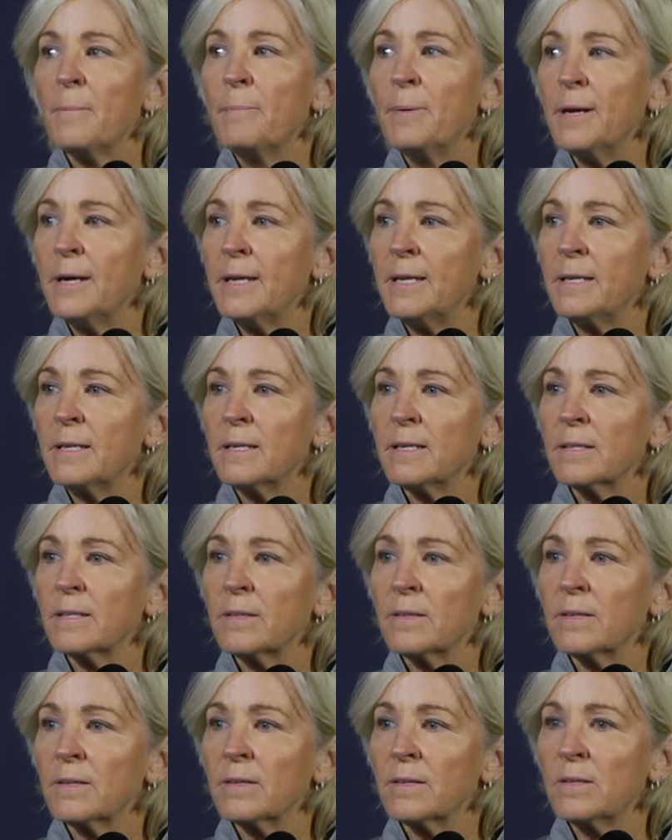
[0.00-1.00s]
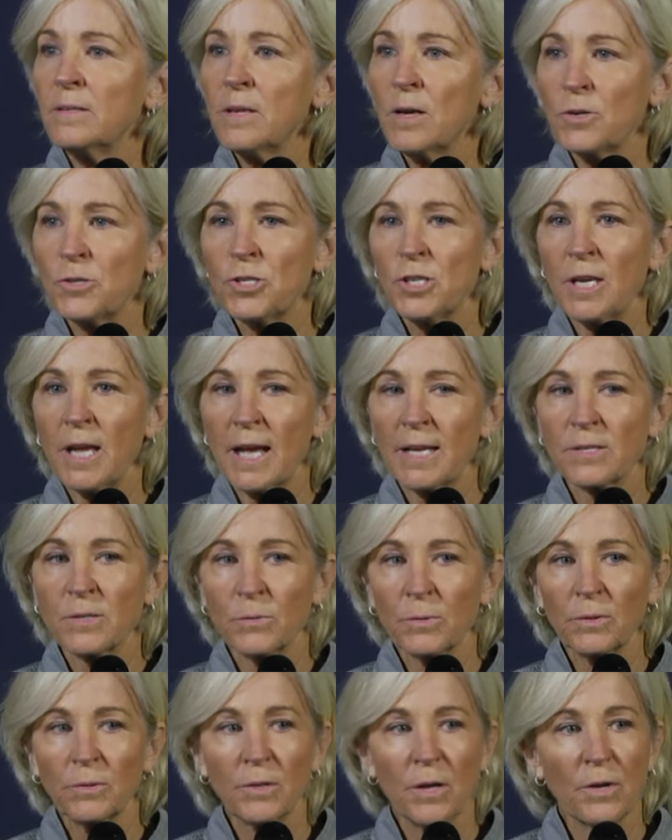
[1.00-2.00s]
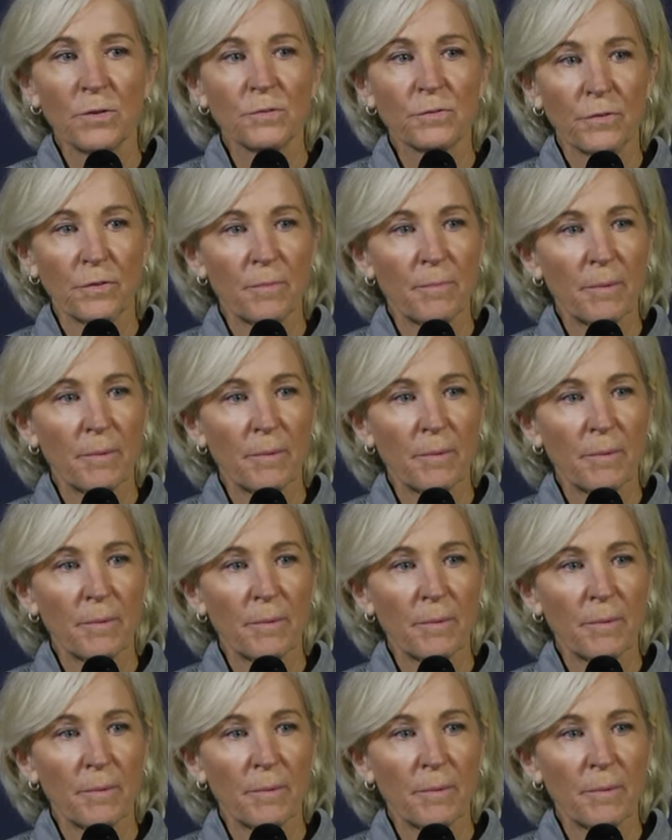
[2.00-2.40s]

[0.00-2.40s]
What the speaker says: But no, she has a real nose for the